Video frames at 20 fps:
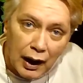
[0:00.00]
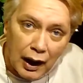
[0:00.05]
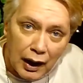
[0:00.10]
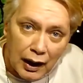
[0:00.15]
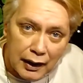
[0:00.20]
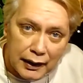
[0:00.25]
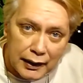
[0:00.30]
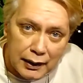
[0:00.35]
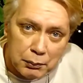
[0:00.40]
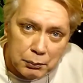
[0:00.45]

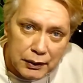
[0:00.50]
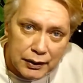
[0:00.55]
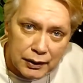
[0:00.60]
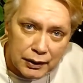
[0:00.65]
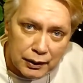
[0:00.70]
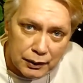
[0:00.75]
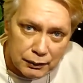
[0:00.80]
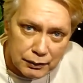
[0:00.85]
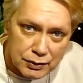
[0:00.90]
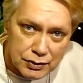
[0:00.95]
I am your
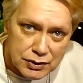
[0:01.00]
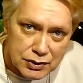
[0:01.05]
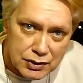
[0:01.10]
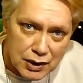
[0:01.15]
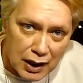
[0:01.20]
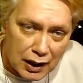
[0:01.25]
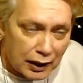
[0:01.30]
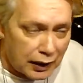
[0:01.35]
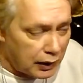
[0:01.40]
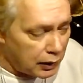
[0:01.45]
host.
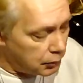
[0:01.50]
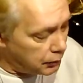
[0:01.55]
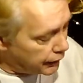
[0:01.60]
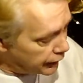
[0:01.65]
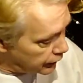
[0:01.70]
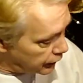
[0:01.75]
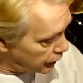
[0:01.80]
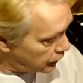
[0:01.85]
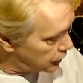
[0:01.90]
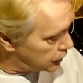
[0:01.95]
I am
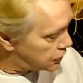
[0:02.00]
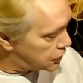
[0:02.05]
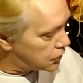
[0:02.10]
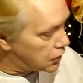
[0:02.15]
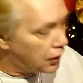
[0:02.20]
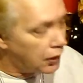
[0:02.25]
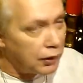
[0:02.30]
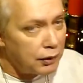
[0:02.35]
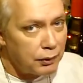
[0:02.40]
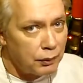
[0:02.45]
your host
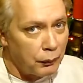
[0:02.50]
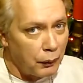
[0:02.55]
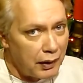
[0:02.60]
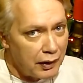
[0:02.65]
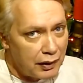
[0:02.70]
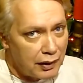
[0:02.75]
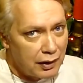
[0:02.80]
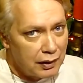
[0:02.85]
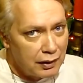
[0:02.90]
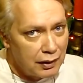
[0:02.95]

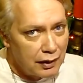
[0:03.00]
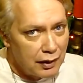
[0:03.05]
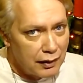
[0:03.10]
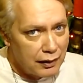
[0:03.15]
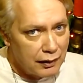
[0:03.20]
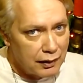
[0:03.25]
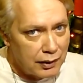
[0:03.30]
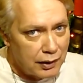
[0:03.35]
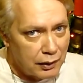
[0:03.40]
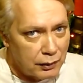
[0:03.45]
with
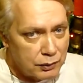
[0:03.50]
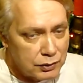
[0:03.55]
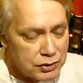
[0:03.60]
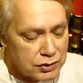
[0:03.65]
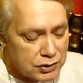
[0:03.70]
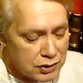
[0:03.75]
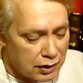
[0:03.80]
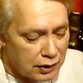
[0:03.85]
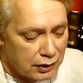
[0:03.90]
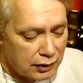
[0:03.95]
the
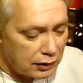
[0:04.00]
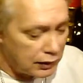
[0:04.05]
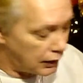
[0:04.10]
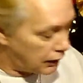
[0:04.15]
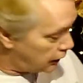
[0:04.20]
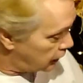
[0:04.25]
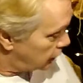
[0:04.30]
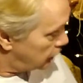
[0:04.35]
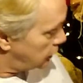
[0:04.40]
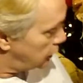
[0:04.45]
ghost,
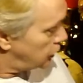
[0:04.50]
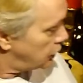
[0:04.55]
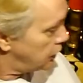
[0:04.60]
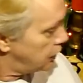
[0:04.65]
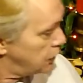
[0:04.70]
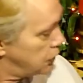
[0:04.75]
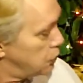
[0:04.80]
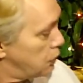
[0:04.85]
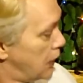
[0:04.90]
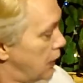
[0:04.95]
and
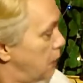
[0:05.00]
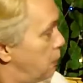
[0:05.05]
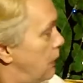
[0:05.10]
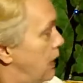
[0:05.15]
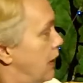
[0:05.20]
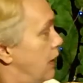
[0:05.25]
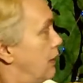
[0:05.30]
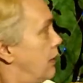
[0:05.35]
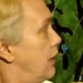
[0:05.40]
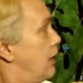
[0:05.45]
she's right
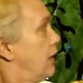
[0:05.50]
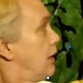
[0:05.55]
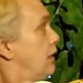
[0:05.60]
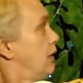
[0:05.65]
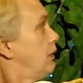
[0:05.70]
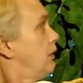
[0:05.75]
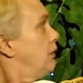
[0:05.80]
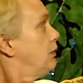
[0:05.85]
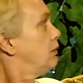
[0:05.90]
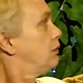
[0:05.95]
back
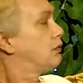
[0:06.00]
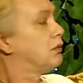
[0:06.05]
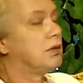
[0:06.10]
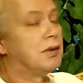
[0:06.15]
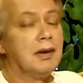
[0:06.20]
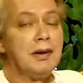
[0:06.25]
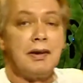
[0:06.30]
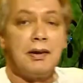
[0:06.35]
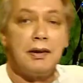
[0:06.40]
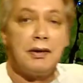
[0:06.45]
there.
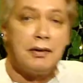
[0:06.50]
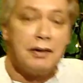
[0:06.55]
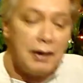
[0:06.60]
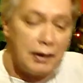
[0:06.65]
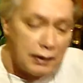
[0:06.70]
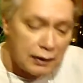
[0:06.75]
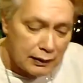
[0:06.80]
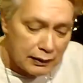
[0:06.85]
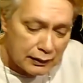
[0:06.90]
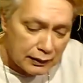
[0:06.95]

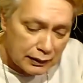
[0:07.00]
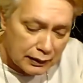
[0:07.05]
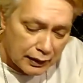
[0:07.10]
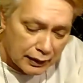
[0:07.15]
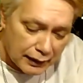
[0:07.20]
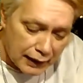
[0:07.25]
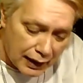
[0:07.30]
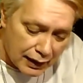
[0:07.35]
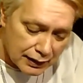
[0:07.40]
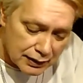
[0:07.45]

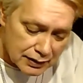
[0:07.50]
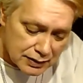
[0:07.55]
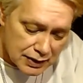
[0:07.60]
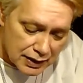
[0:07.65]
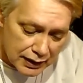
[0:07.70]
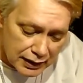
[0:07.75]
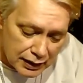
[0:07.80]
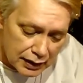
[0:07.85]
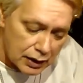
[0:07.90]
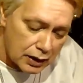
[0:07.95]
That is
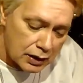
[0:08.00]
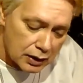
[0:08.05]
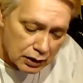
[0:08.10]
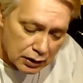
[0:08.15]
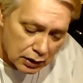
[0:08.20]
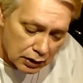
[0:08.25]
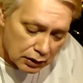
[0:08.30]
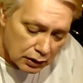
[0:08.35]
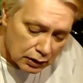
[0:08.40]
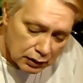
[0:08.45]
a
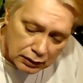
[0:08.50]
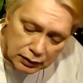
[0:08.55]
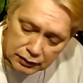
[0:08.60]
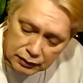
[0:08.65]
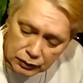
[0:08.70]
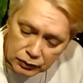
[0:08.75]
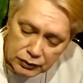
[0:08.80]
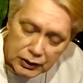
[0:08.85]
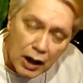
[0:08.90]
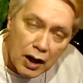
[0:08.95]

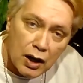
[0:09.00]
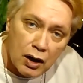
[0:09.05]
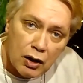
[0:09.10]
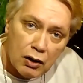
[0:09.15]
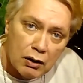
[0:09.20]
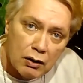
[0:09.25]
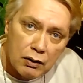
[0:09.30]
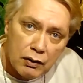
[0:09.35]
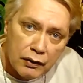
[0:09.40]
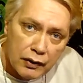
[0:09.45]
little
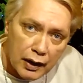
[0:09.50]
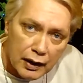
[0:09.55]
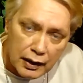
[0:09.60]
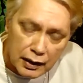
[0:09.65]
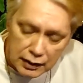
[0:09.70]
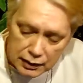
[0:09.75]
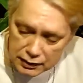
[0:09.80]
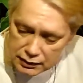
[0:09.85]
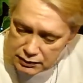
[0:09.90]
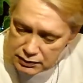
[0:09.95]
doll that
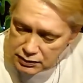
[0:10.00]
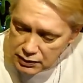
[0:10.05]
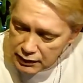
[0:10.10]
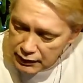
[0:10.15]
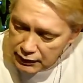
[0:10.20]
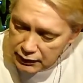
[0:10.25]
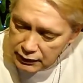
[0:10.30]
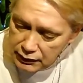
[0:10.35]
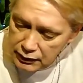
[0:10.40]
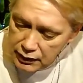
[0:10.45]
has
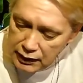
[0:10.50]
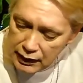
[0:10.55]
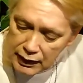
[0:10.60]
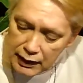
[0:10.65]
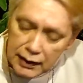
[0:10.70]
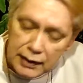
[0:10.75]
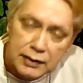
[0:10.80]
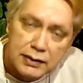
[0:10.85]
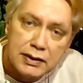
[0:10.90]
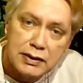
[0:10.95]
an
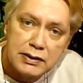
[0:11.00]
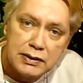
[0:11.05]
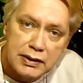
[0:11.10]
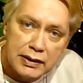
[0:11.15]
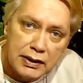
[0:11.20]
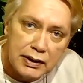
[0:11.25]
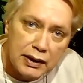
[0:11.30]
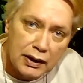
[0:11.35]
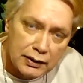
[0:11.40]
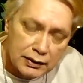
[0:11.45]

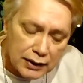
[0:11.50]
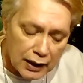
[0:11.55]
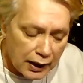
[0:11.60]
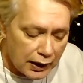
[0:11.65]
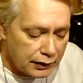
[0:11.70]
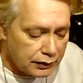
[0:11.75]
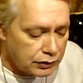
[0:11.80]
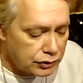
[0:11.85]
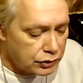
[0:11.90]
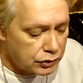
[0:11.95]
entity
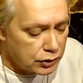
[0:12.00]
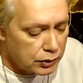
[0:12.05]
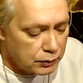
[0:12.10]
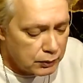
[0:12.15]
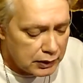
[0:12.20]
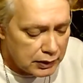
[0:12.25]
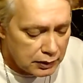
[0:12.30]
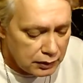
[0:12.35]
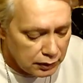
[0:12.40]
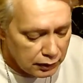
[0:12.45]
attached to
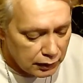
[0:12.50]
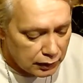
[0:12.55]
it.